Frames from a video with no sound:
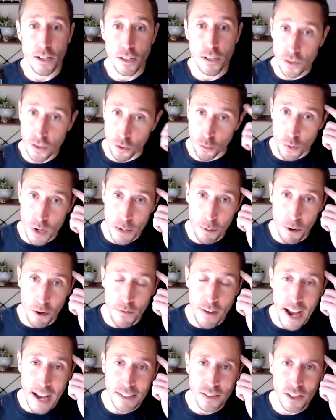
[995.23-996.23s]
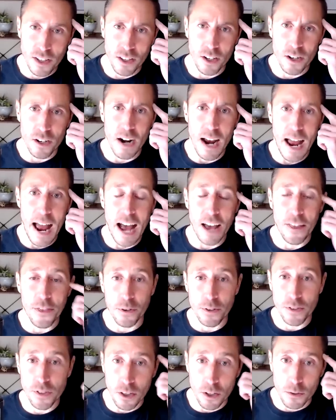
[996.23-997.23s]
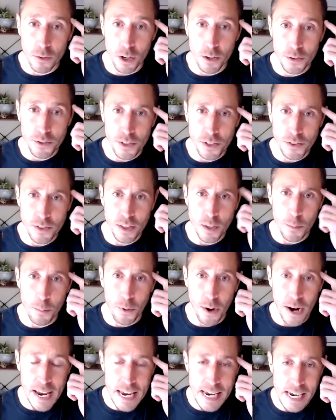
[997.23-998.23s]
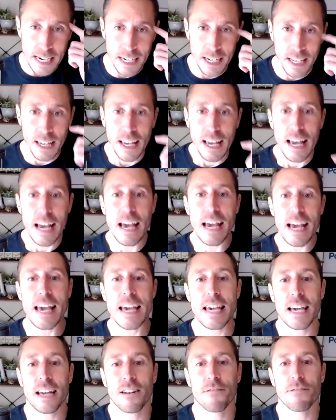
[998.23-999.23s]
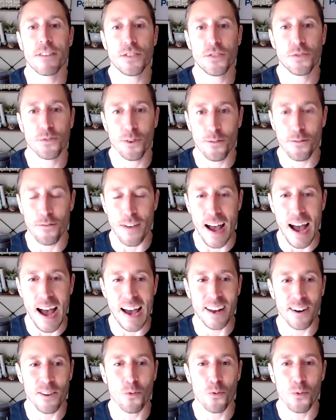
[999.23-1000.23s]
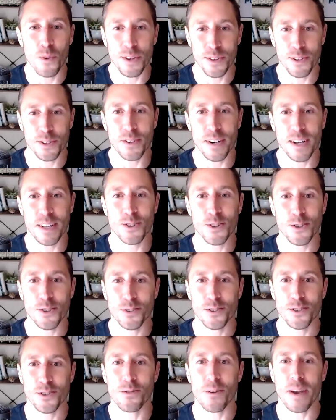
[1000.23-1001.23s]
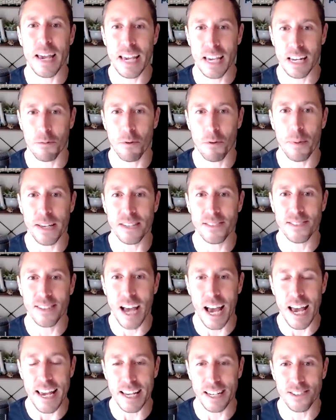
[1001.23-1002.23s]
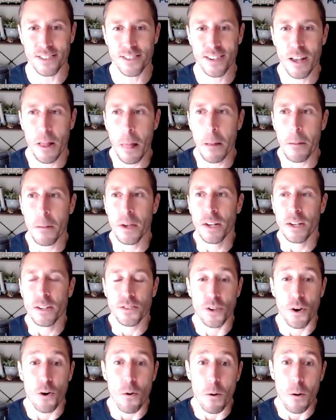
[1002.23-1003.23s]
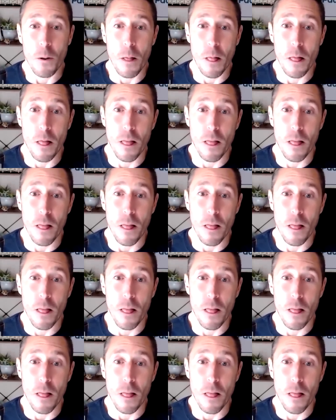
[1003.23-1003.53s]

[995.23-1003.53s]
cerebrovascular atherosclerosis in the brain and visceral fat with the transition to animal-based diets. So